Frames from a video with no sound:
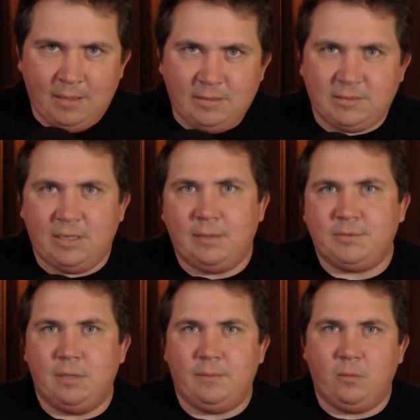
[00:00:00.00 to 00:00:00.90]
set up
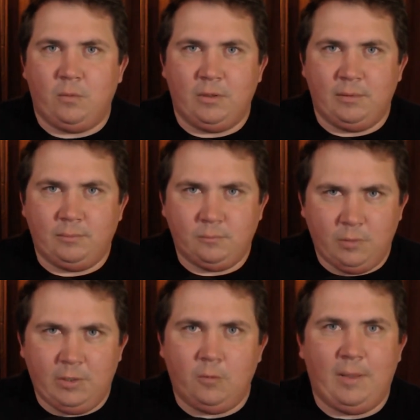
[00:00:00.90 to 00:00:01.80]
something with a
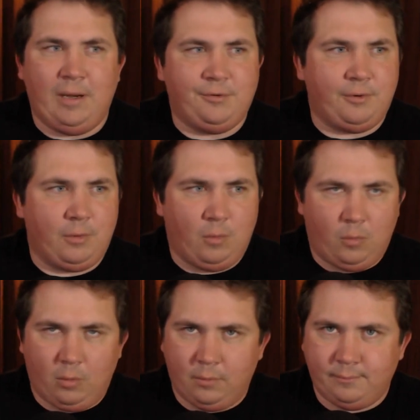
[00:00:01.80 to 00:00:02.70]
window manager
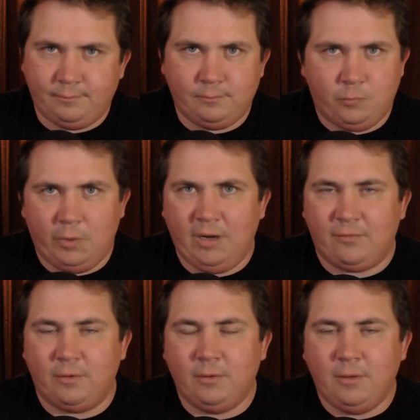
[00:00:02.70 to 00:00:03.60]
or
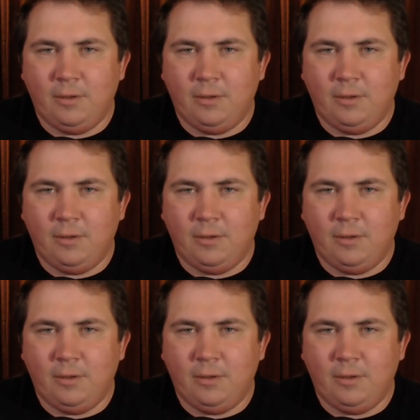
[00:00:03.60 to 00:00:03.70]
whatever.